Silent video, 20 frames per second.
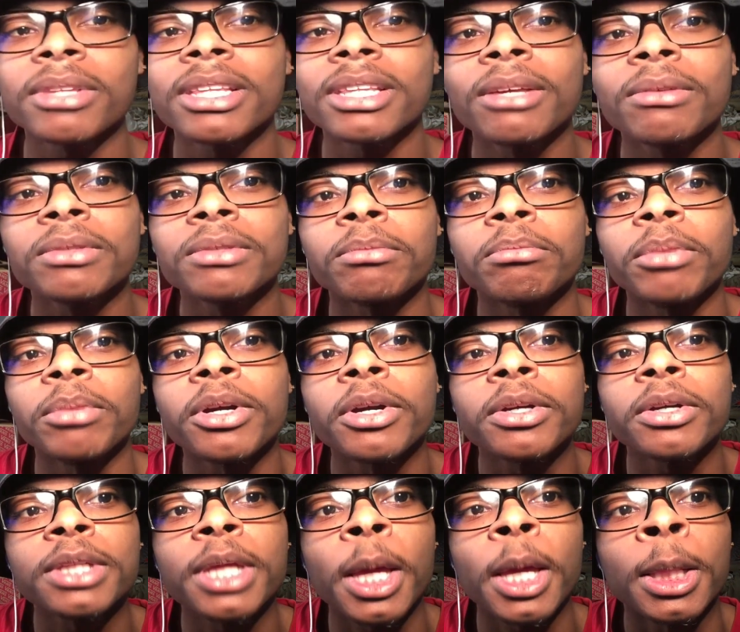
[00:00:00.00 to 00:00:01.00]
don't think that was a
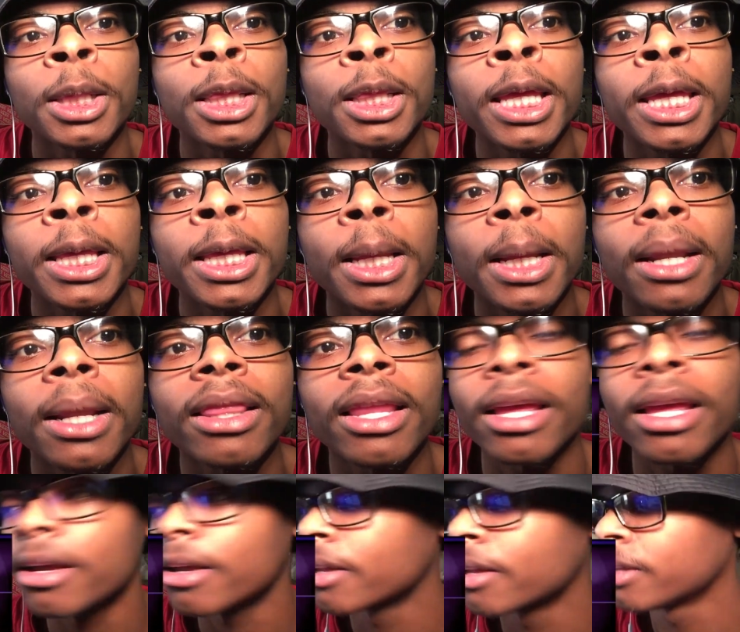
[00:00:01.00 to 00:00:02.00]
booger. It's like lint. Which
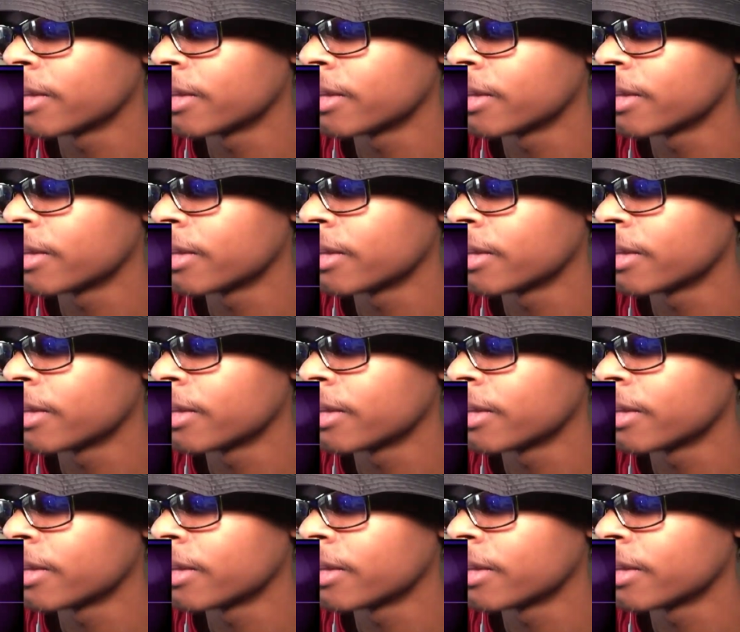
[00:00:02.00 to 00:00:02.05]
like,